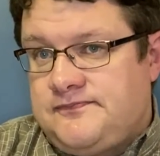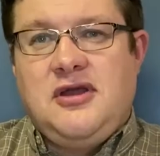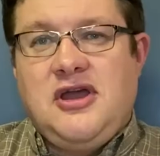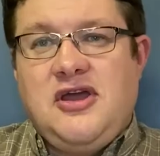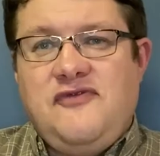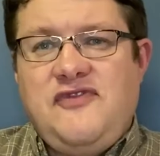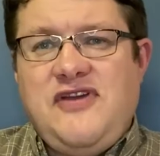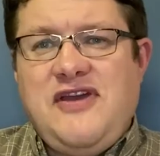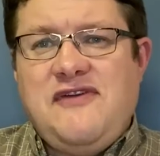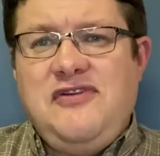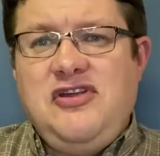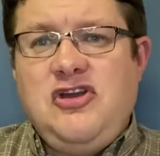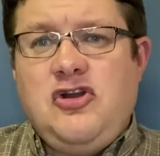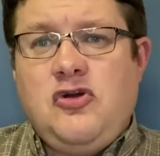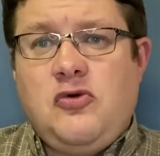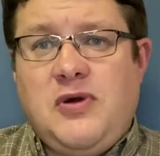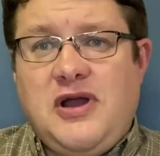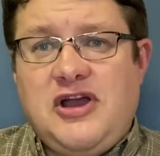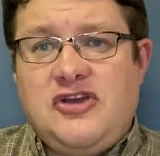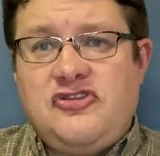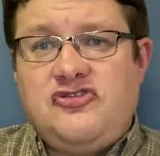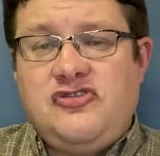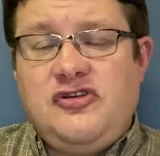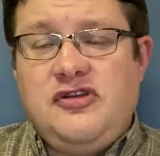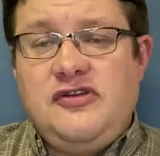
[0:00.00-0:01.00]
If you have any
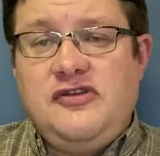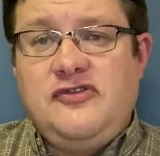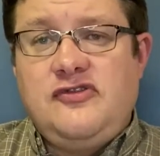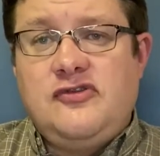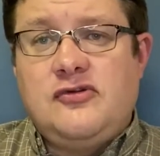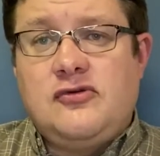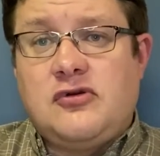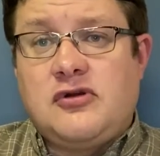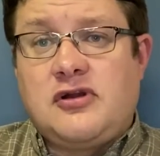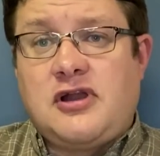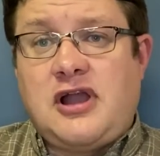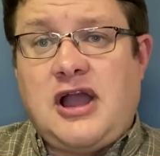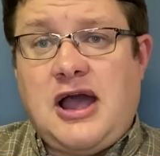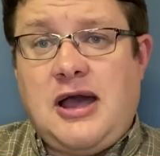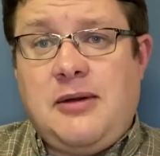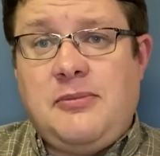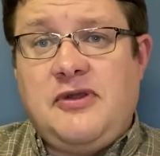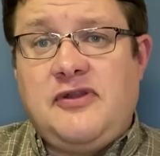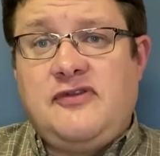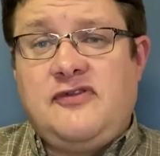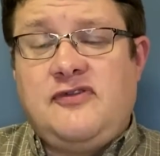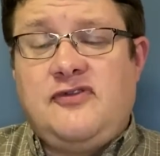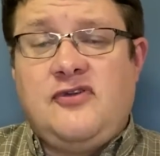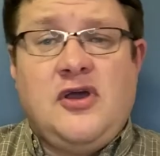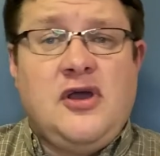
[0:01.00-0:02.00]
questions or
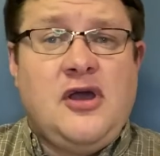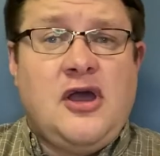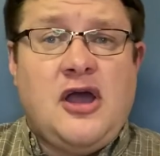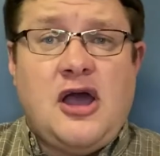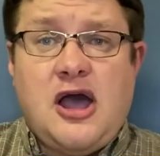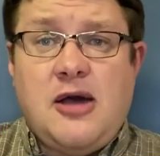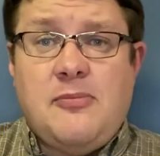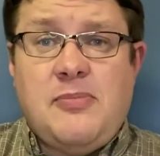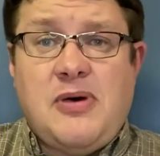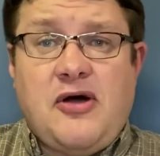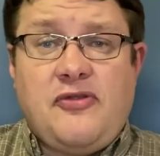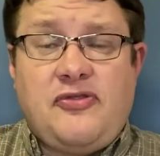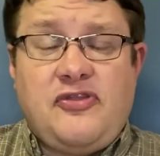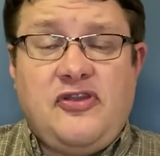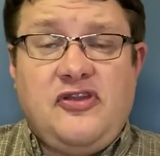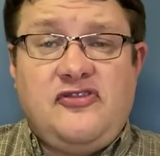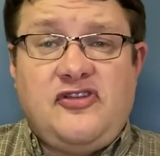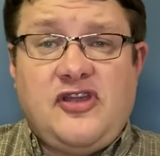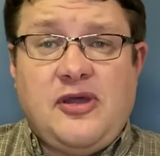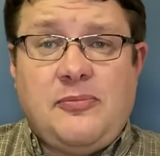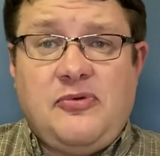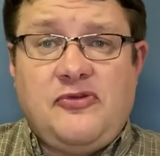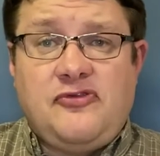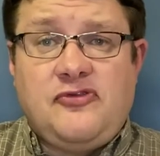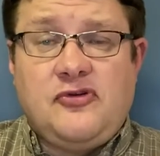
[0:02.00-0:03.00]
comments about this
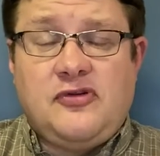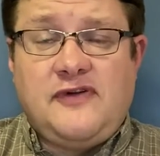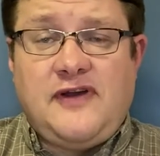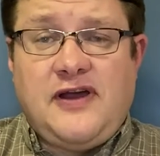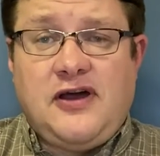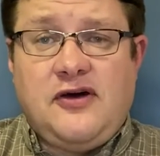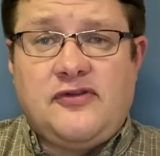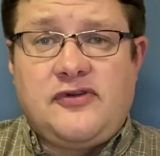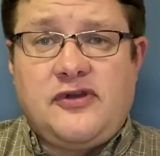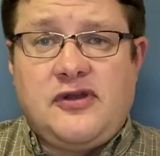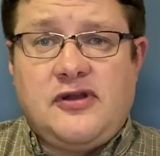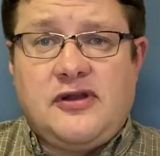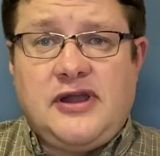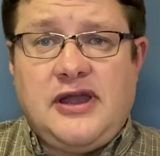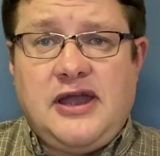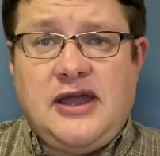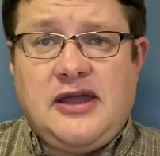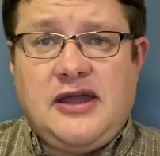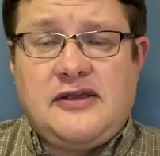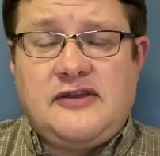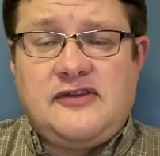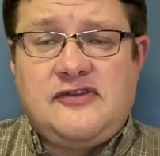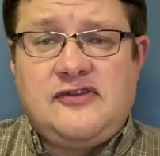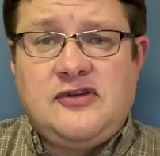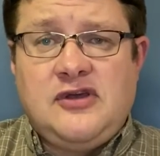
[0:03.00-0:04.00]
episode of Healthcare
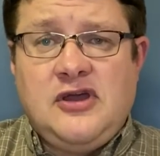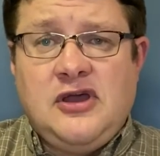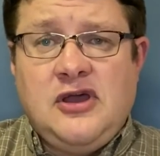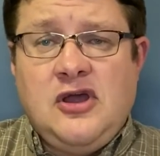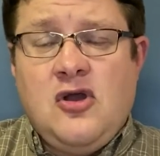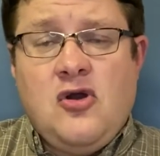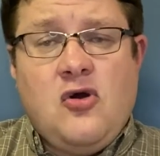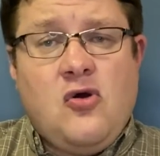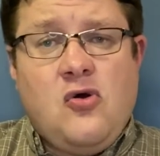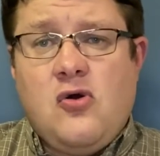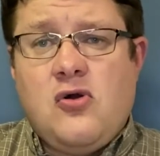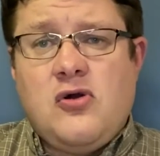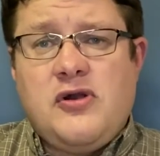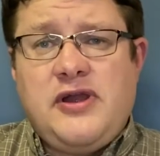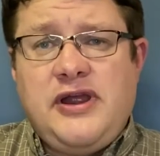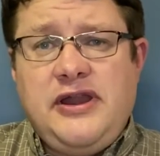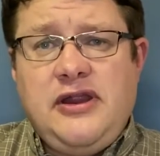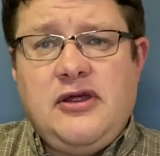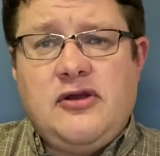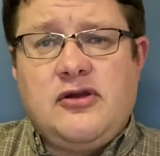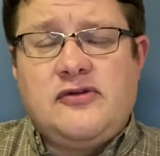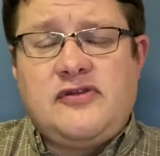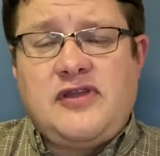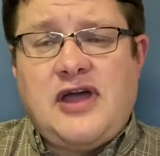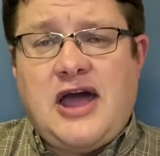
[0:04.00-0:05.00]
Hacks or any
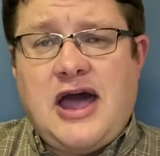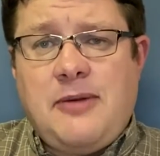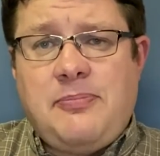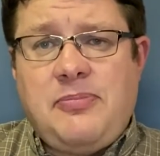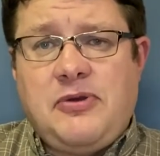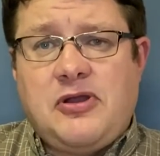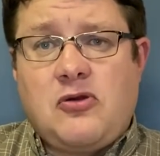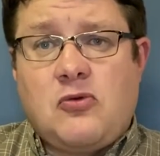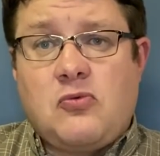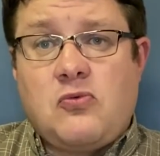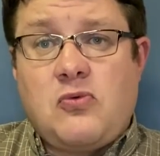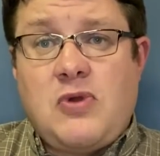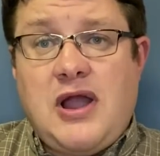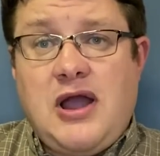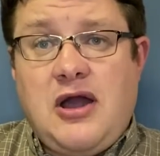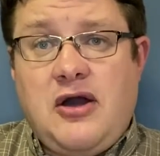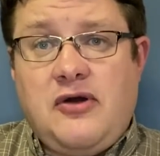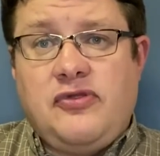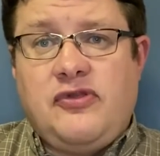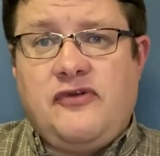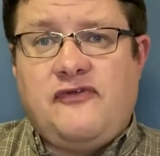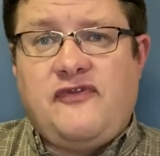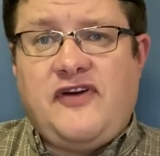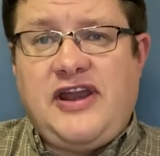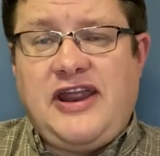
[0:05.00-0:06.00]
other topic
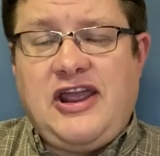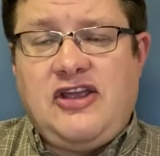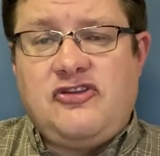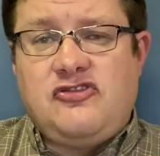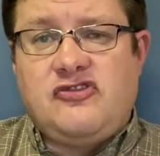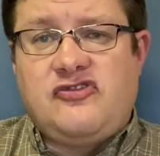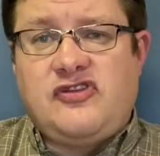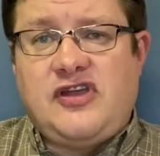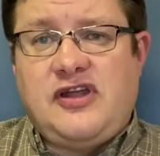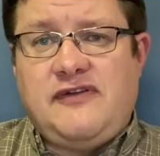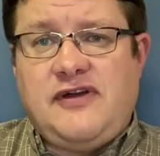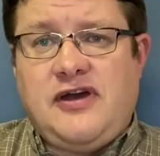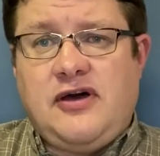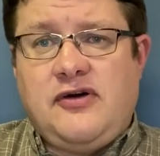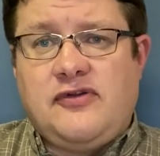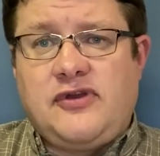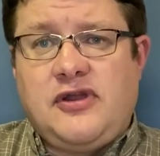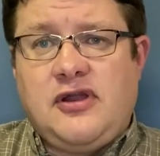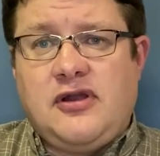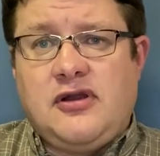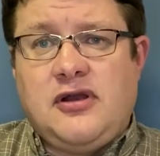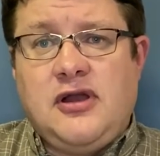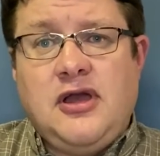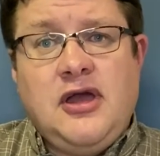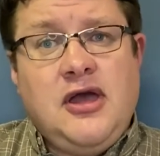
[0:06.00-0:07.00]
around the financial side of
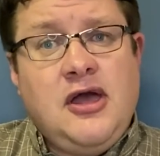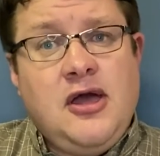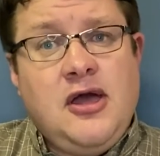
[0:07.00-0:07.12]
healthcare,